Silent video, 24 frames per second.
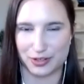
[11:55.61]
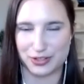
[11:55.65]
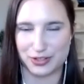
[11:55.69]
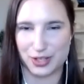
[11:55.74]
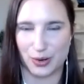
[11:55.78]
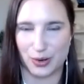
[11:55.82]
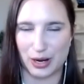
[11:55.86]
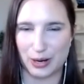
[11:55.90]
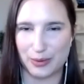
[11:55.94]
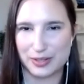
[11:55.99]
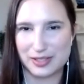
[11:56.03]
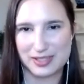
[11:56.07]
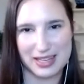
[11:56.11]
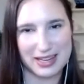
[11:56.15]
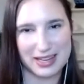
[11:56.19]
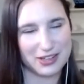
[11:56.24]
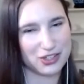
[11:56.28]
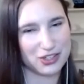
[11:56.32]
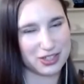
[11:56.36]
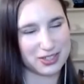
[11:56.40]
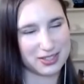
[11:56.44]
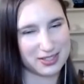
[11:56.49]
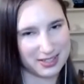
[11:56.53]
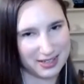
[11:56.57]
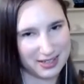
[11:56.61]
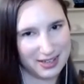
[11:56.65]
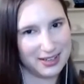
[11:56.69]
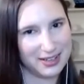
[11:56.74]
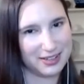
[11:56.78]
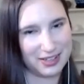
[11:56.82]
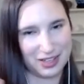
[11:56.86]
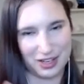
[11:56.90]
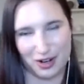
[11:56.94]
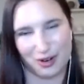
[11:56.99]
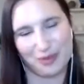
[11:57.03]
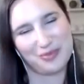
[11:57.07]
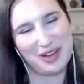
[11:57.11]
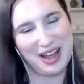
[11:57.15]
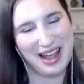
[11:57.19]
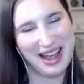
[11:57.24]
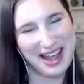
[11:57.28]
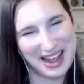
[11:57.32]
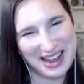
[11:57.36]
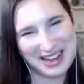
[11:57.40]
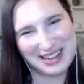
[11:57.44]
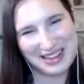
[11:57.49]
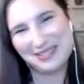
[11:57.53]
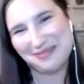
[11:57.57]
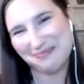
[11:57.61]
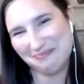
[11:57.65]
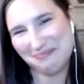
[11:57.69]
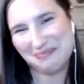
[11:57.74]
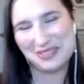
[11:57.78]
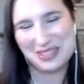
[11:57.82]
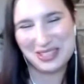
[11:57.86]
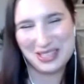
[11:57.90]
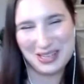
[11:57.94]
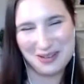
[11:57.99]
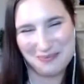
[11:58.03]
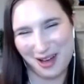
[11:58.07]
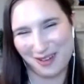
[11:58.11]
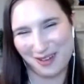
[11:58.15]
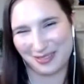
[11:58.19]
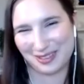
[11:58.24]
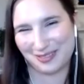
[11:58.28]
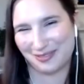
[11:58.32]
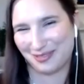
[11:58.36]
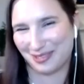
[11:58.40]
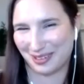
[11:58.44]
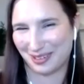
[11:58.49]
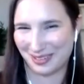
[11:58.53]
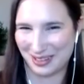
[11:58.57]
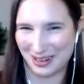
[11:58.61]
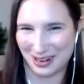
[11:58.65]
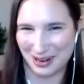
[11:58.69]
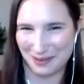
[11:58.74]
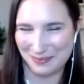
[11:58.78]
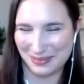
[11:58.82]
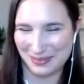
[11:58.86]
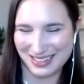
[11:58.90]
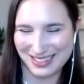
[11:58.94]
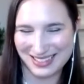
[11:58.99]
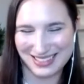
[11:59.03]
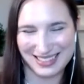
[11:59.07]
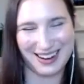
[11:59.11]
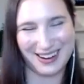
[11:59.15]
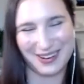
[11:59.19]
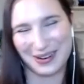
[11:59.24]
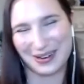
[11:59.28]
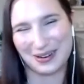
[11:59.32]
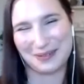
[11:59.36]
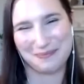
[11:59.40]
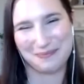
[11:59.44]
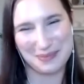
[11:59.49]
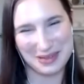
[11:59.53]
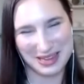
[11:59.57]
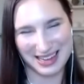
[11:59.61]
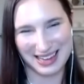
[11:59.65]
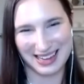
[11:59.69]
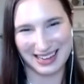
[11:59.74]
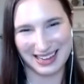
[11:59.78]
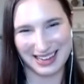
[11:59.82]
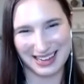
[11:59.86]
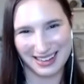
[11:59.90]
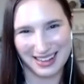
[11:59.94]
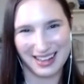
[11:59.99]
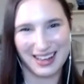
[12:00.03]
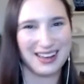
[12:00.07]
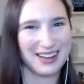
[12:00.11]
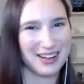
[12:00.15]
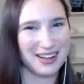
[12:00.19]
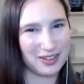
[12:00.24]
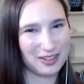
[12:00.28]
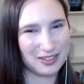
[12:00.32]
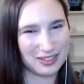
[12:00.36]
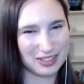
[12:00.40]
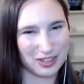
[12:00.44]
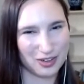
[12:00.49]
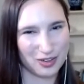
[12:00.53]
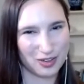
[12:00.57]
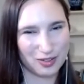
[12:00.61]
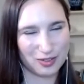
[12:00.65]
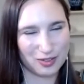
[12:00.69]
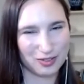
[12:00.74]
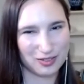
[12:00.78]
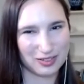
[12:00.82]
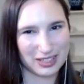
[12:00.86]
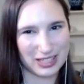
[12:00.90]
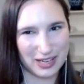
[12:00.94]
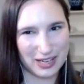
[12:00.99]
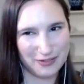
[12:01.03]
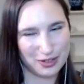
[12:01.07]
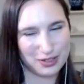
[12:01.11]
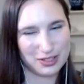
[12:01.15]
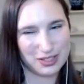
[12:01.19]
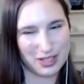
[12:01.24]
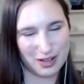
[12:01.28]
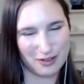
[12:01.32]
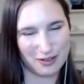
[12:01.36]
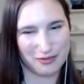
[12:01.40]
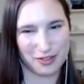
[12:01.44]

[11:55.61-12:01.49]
So I would say just, A, see a pelvic floor therapist, or B, give yourself